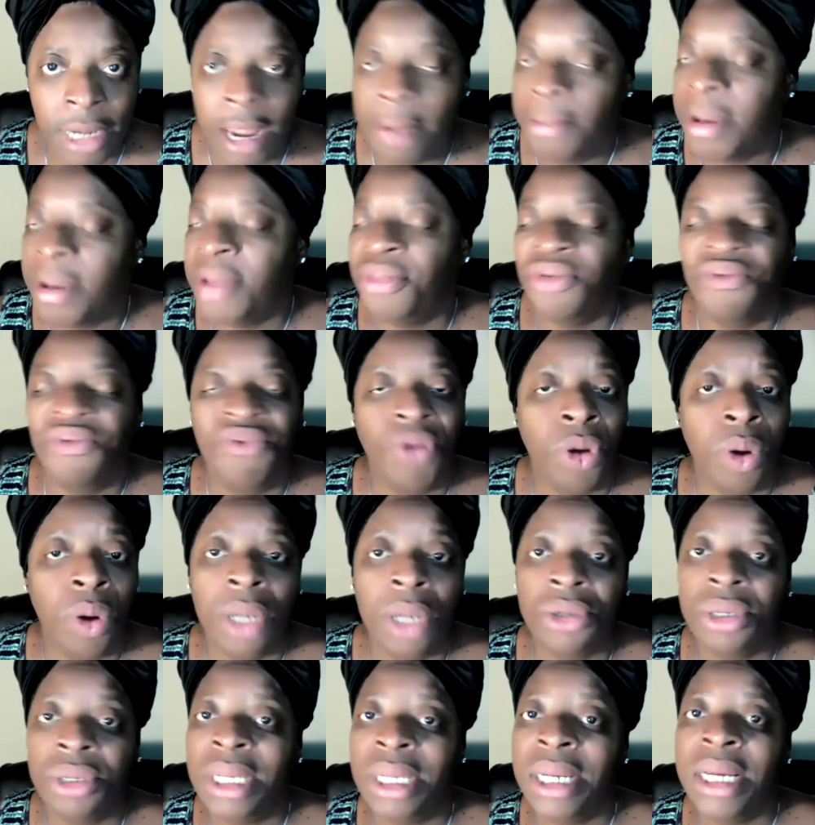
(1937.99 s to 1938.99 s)
But the
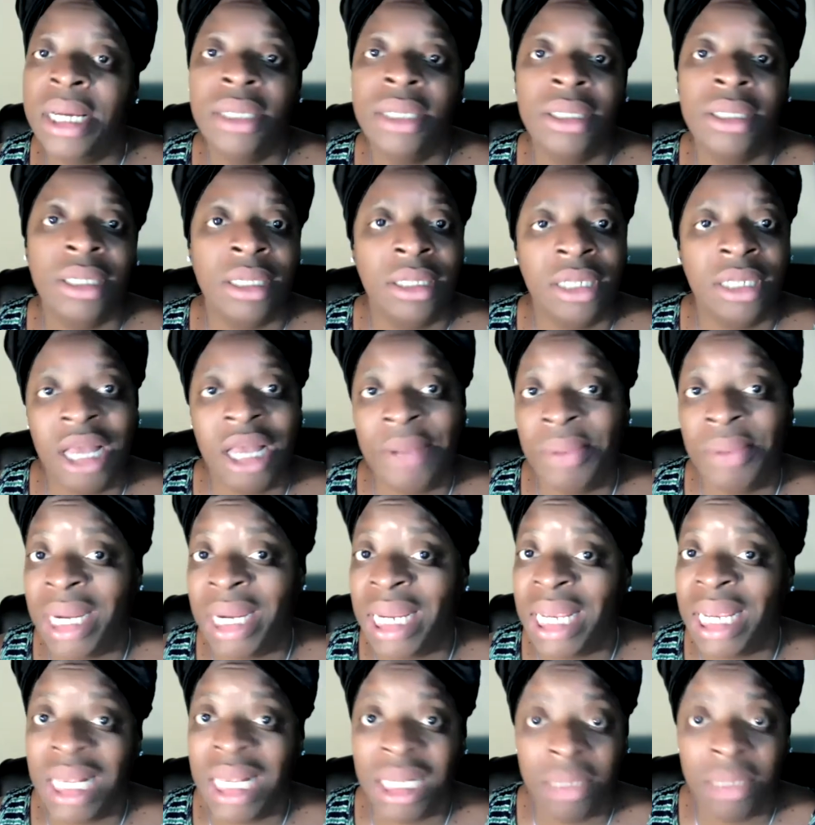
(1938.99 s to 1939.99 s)
400 years is up and
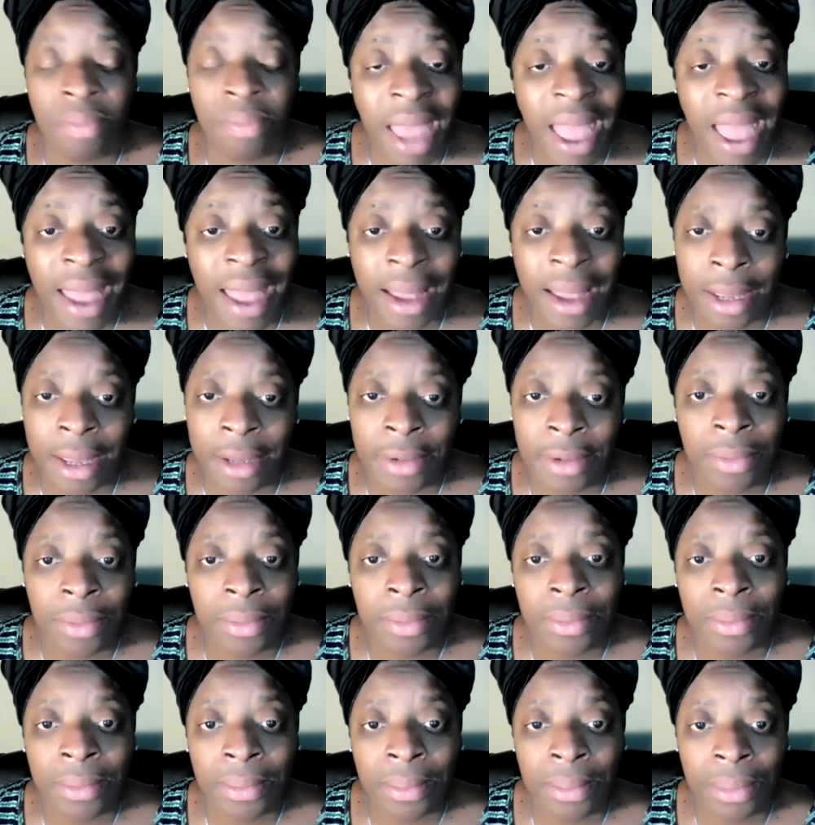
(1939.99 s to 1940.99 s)
he's back.
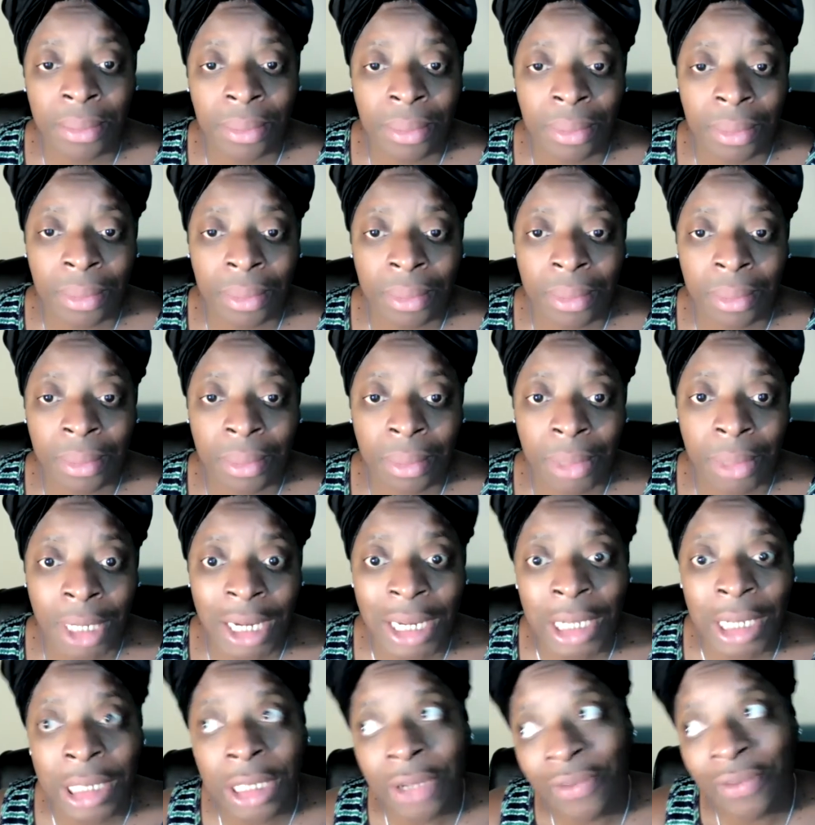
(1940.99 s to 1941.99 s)

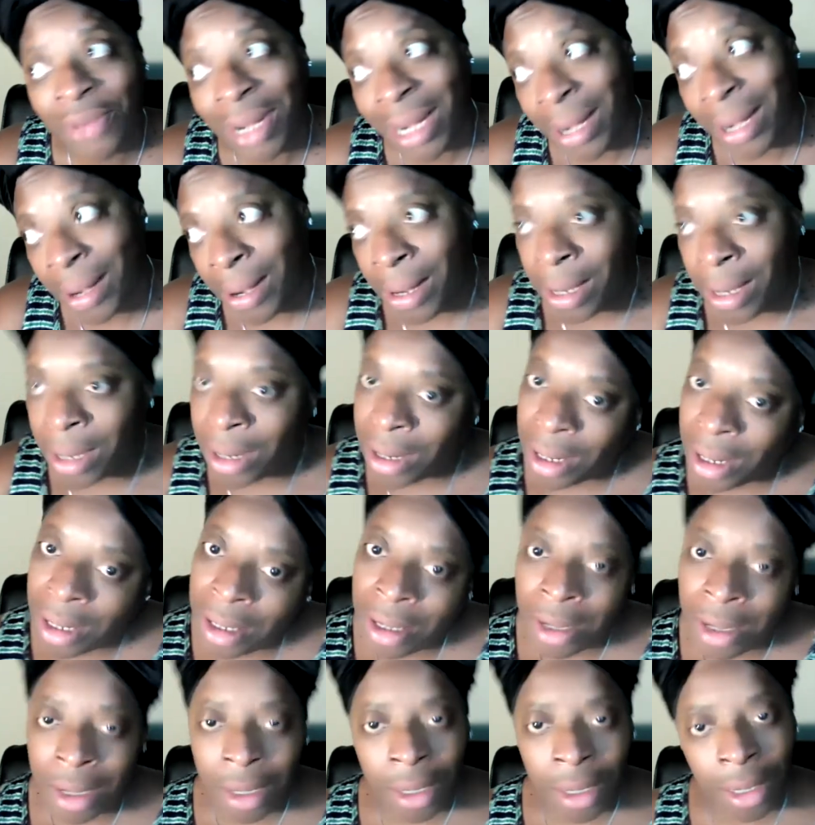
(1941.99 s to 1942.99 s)
He's over there in
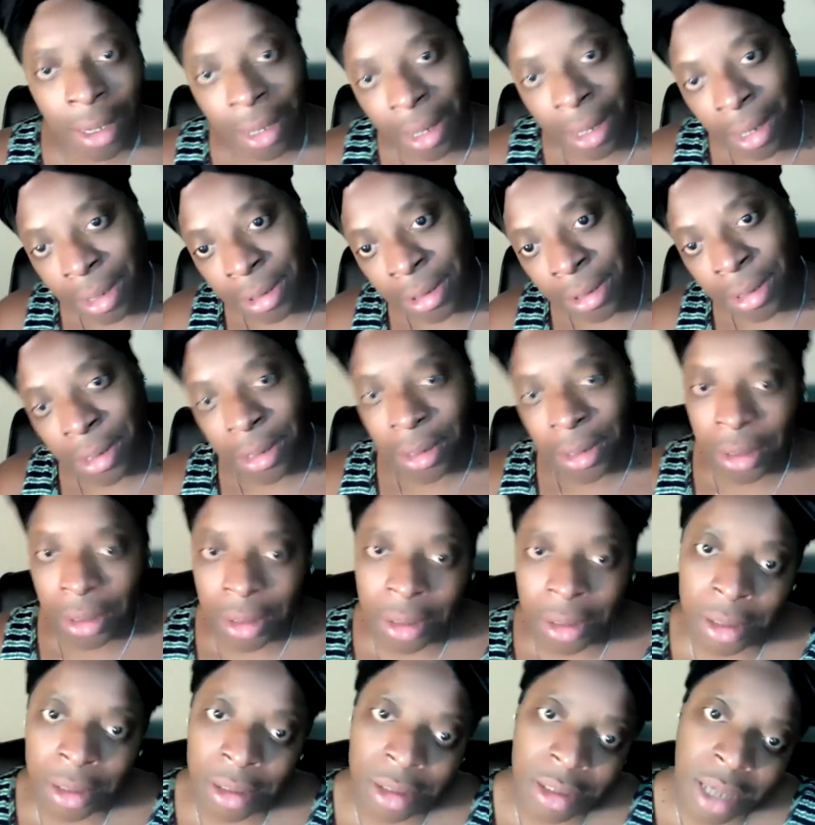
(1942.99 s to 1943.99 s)

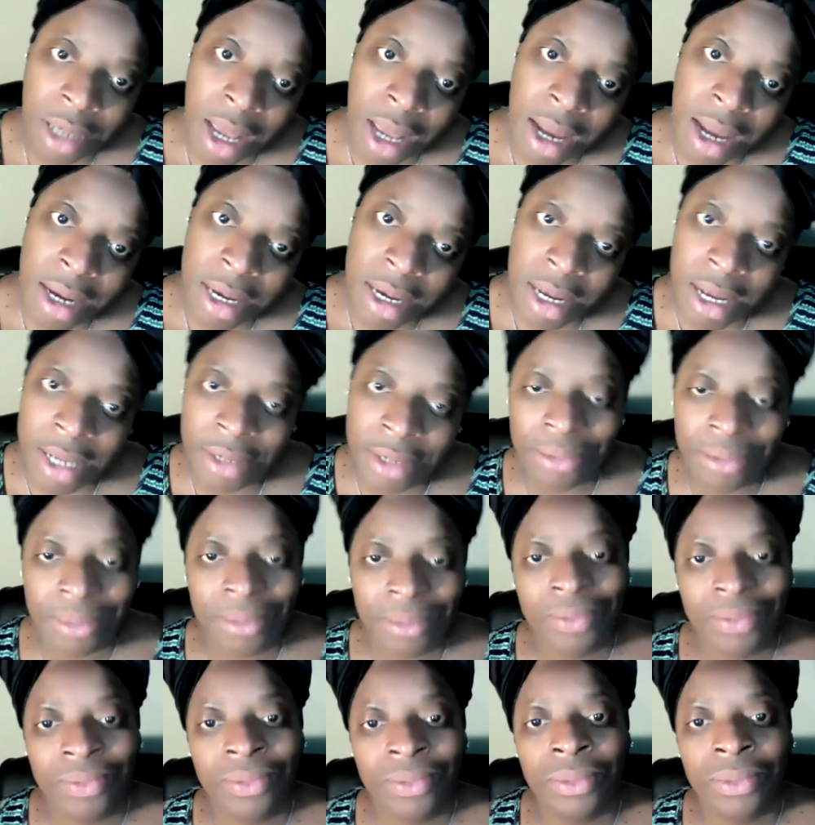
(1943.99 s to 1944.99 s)
Zion.
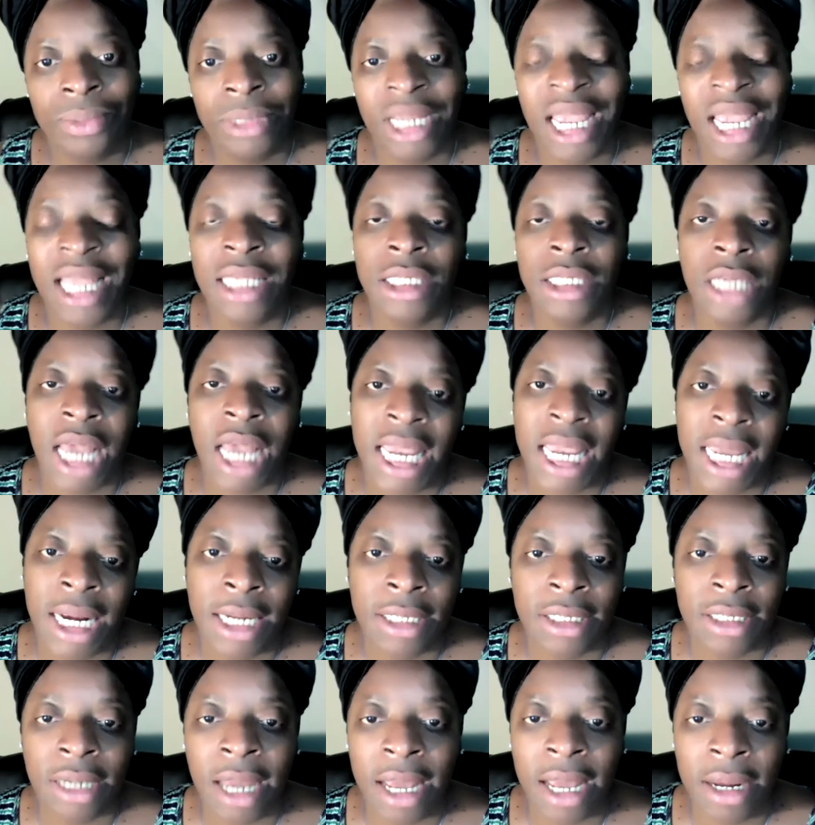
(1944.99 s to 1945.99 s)
And Zion
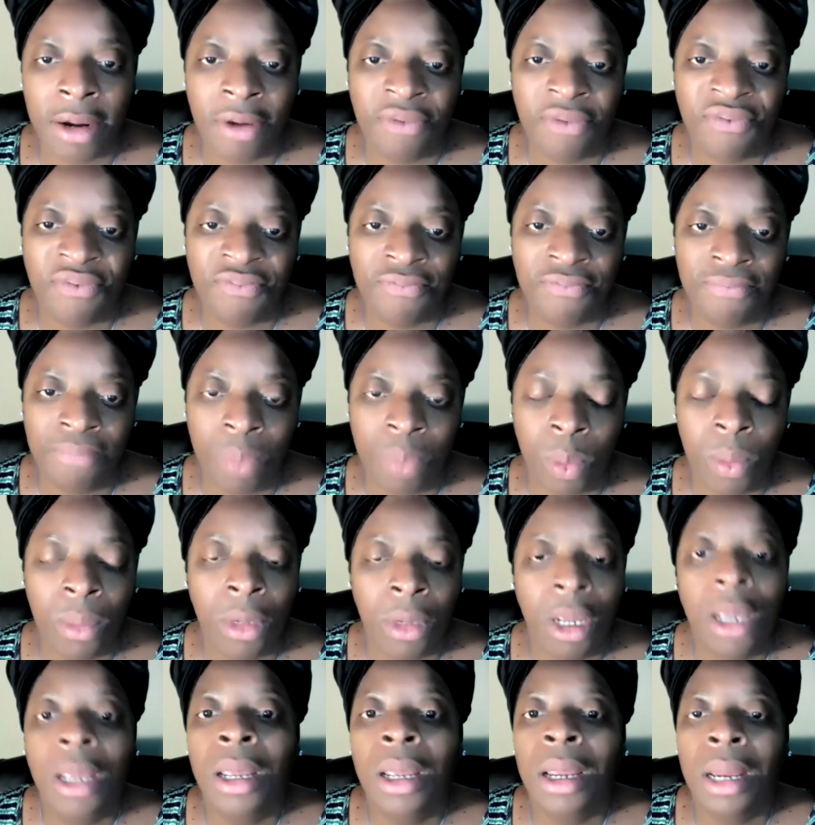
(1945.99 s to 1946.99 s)
is not no
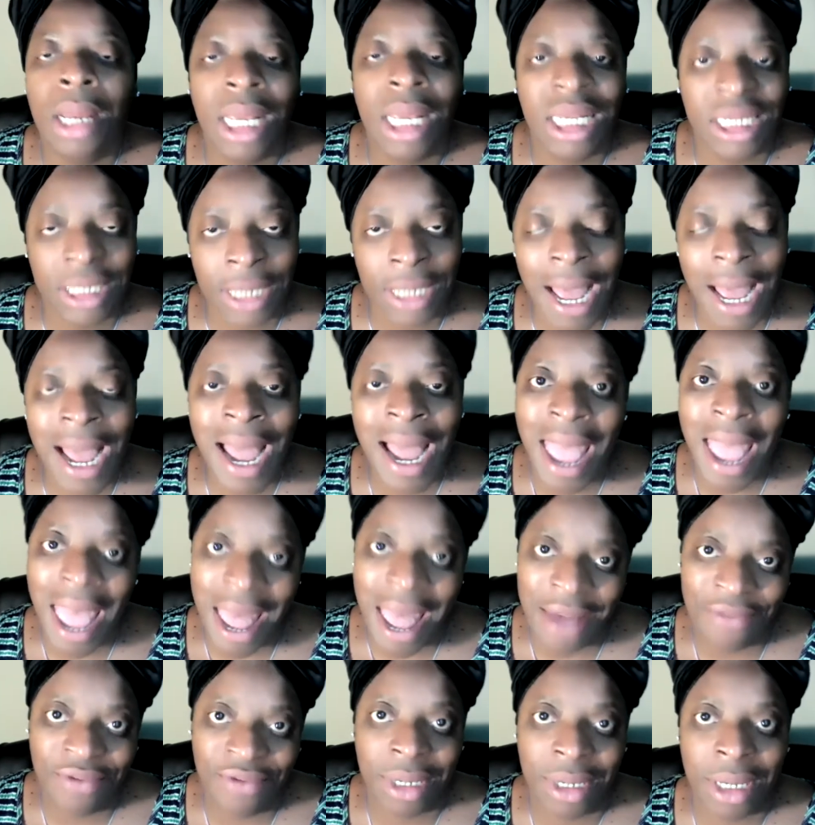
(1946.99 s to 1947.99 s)
it's not
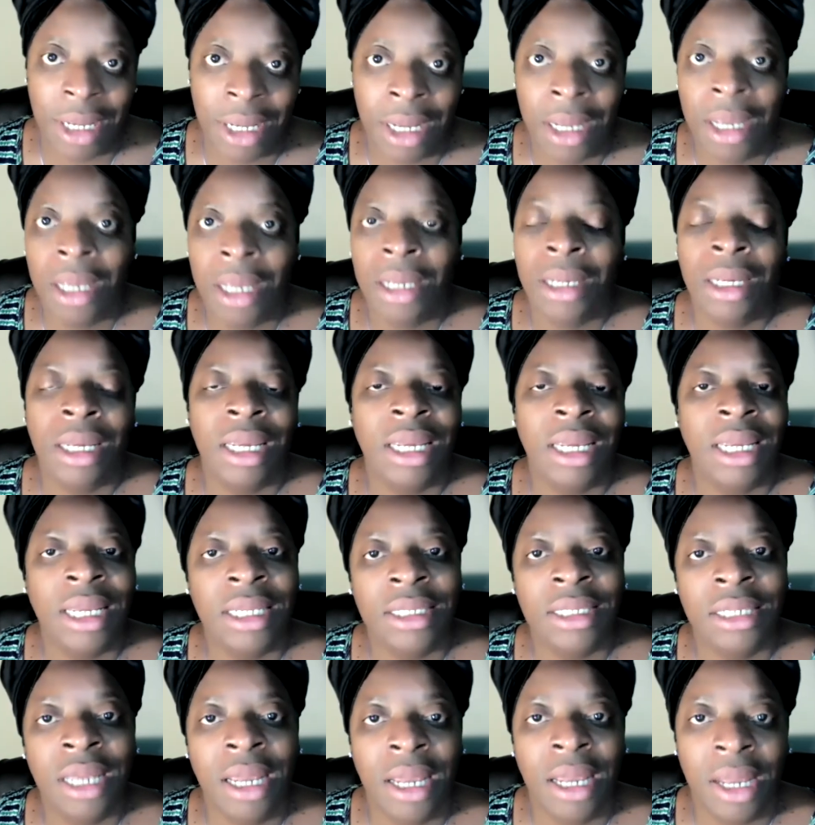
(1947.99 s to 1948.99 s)
Africa, it
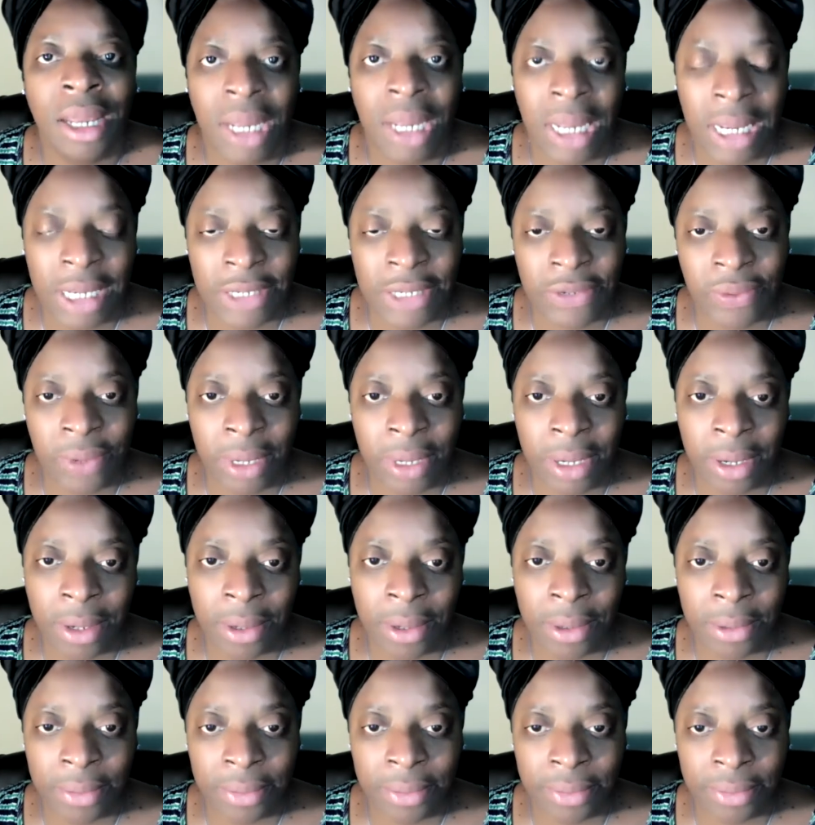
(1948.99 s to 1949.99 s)
is
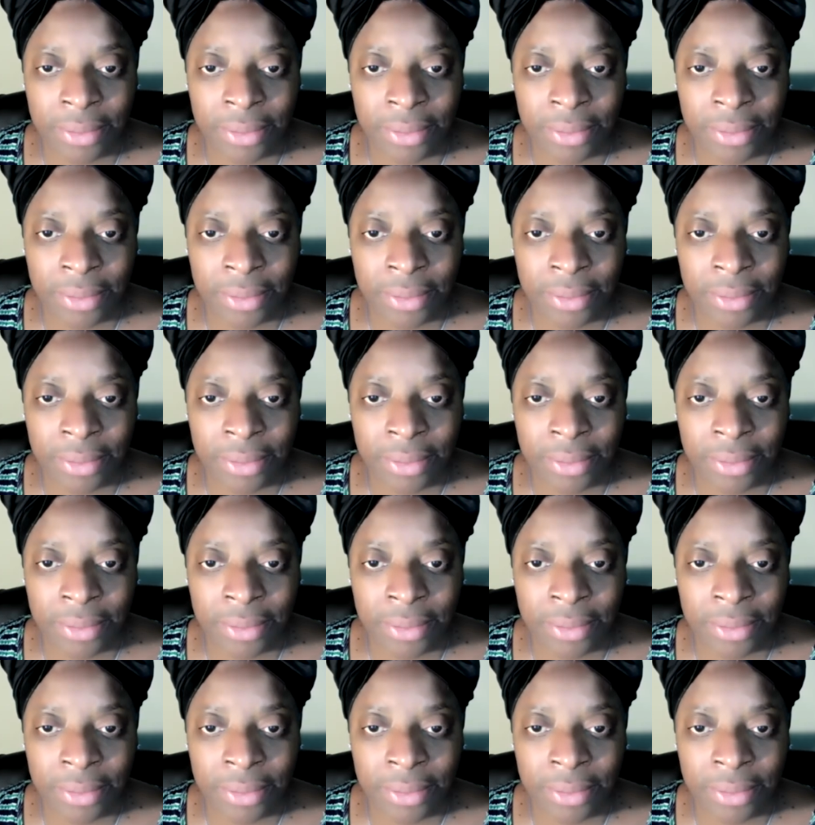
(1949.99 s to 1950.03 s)
Israel.